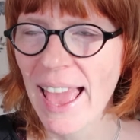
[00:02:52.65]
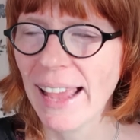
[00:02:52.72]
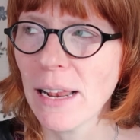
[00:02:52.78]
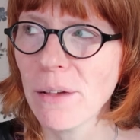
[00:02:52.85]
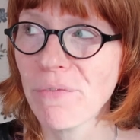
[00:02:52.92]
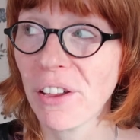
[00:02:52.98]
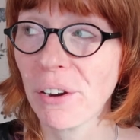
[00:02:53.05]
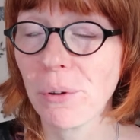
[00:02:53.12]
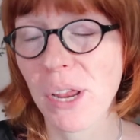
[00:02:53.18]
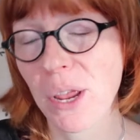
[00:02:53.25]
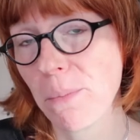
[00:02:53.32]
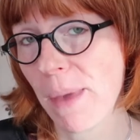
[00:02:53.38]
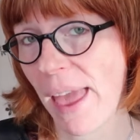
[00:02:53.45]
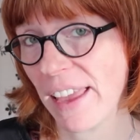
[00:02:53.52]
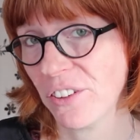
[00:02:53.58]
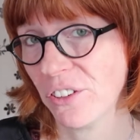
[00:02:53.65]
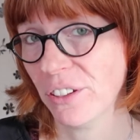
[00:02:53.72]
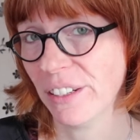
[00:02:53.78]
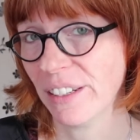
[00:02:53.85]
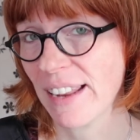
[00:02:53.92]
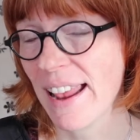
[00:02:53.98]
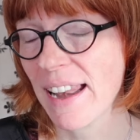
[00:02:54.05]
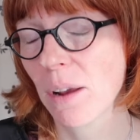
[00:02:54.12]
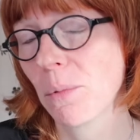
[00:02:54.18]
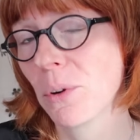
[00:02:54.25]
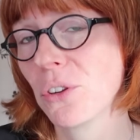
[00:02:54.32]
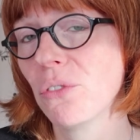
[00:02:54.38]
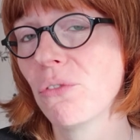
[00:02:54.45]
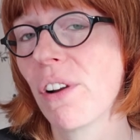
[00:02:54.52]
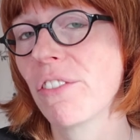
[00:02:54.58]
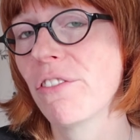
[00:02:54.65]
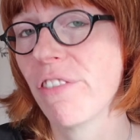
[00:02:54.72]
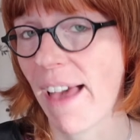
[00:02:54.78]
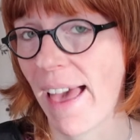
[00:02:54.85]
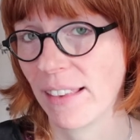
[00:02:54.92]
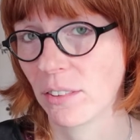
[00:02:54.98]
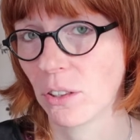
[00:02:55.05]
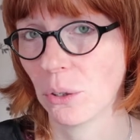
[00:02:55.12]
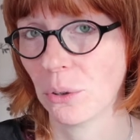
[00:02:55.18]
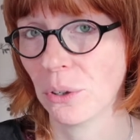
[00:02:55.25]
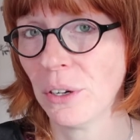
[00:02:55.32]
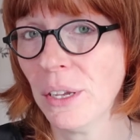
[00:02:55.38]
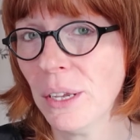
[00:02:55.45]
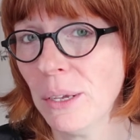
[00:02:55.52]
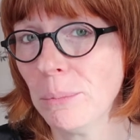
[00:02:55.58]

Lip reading: and I'm very impatient, and I want to run faster